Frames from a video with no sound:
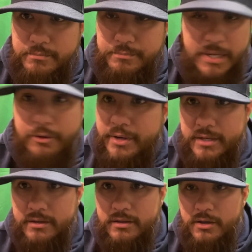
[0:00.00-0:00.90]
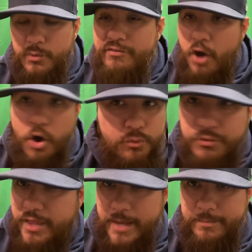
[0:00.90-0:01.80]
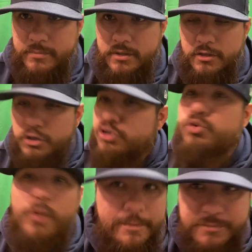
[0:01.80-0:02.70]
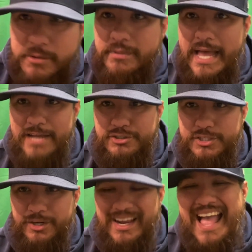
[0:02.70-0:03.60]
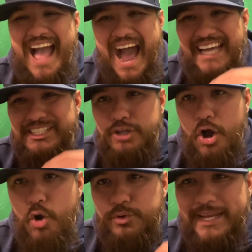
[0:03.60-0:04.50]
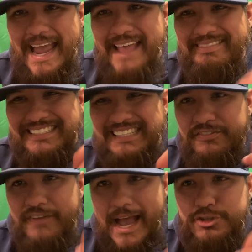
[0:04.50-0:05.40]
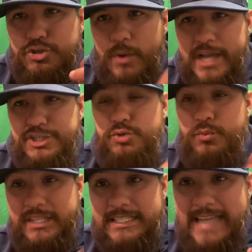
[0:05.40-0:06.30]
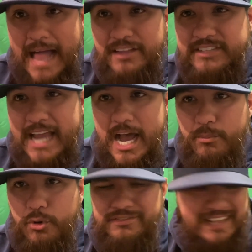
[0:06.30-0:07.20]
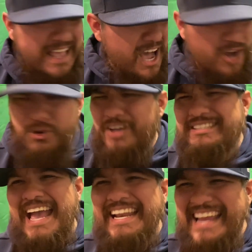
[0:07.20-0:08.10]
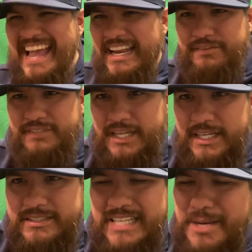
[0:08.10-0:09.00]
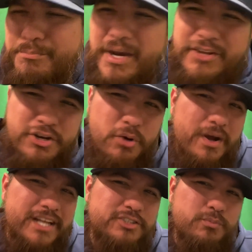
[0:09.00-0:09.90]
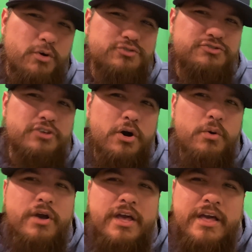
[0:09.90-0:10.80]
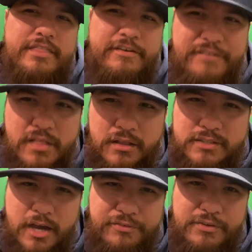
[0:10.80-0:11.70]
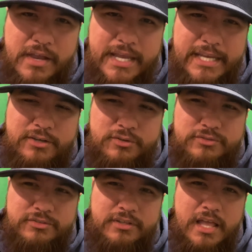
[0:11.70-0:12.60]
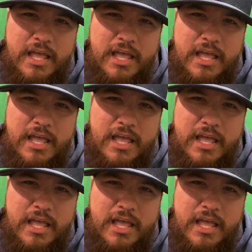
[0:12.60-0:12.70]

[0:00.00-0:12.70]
Period. We've owned them. Swept them last year. I don't get this infatuation with the Dallas Cowboys across any NFC East team. But you know what? It's more so the Philadelphia Eagles.